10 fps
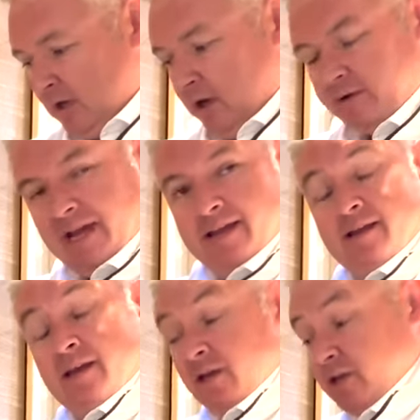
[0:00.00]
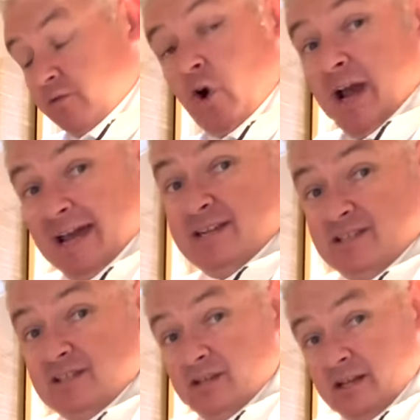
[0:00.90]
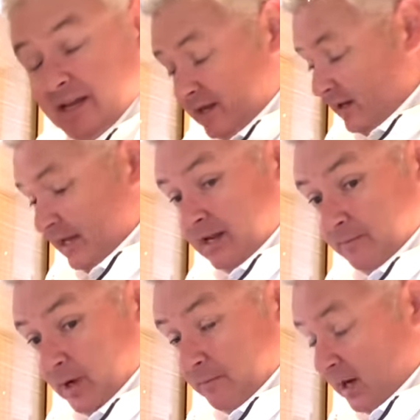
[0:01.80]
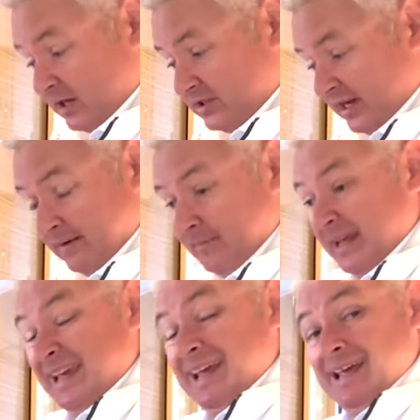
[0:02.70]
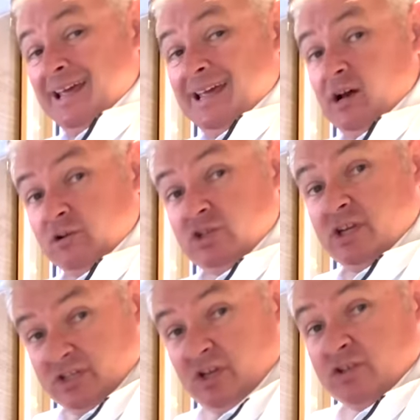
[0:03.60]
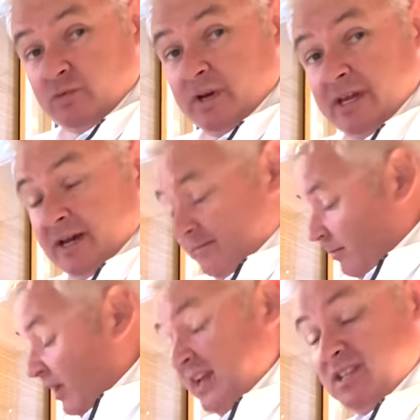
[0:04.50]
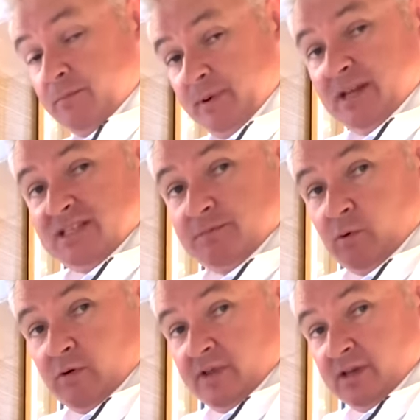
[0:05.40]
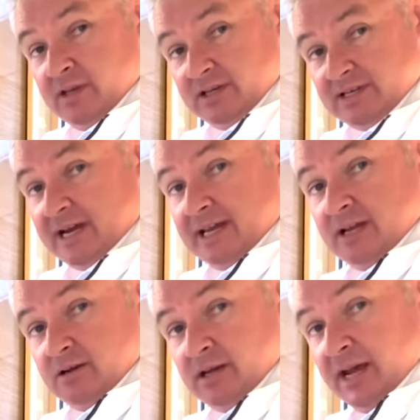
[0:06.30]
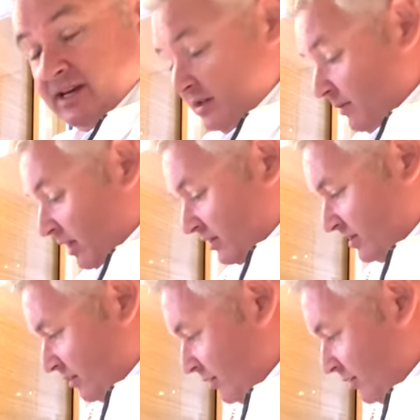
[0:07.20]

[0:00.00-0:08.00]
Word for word: Okay, you've got heads in the uh, master. Ensuite. On, is the ensuite, yeah. But it's a bit smaller than the day head of the master,